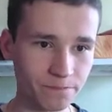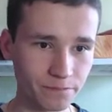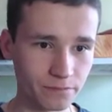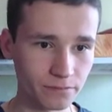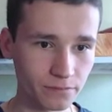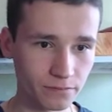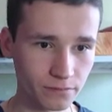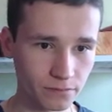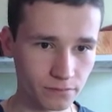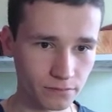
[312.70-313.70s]

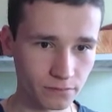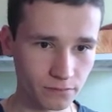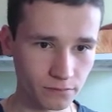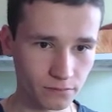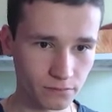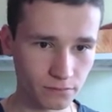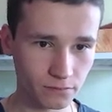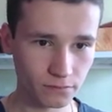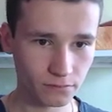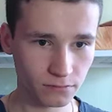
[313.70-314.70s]

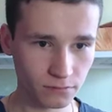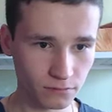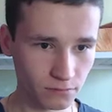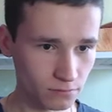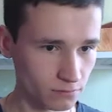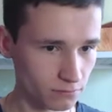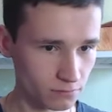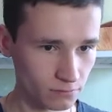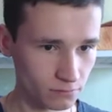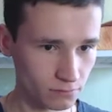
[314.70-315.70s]

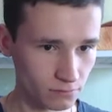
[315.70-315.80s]
[no speech]